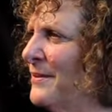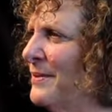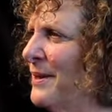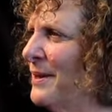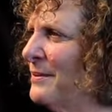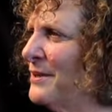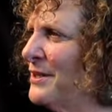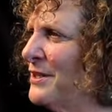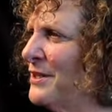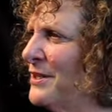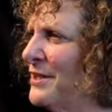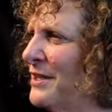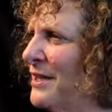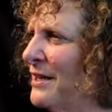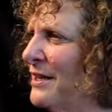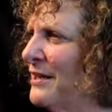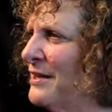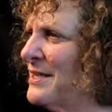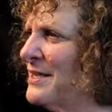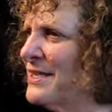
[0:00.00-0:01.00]
published
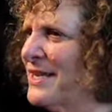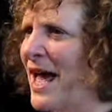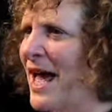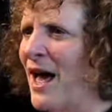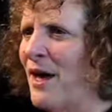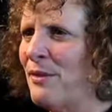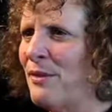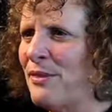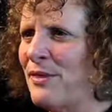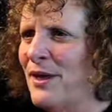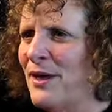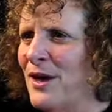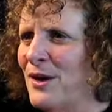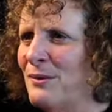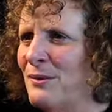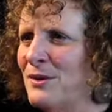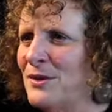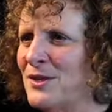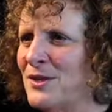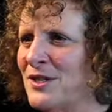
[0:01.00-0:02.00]
South,
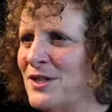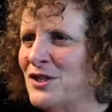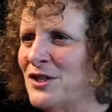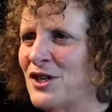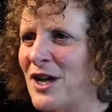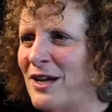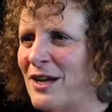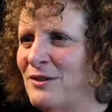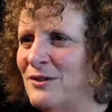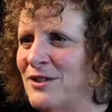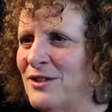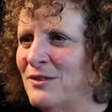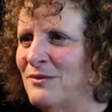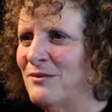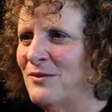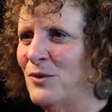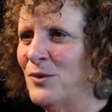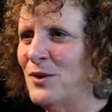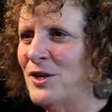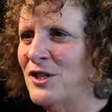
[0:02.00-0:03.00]
which is the Shackleton
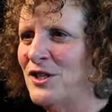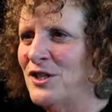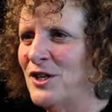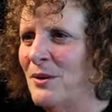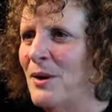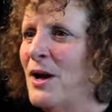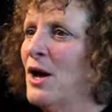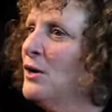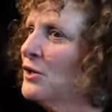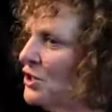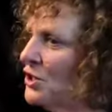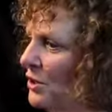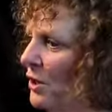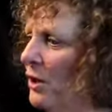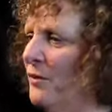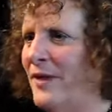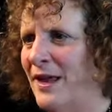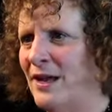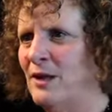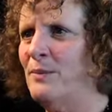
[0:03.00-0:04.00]
voyage. And
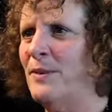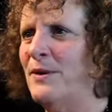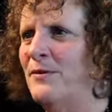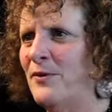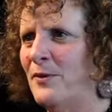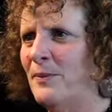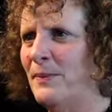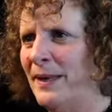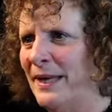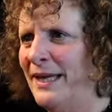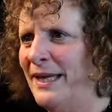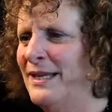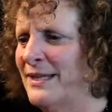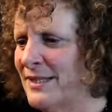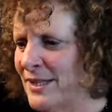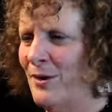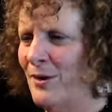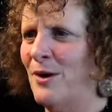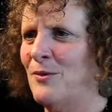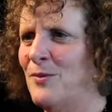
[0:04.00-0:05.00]
that'll be for me.
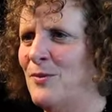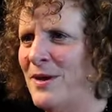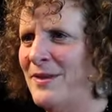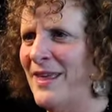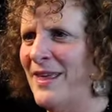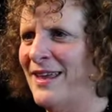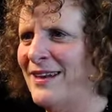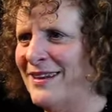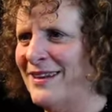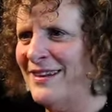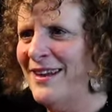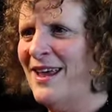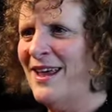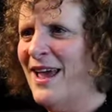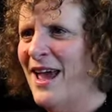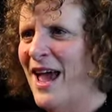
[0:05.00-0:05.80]
So I'll read that. And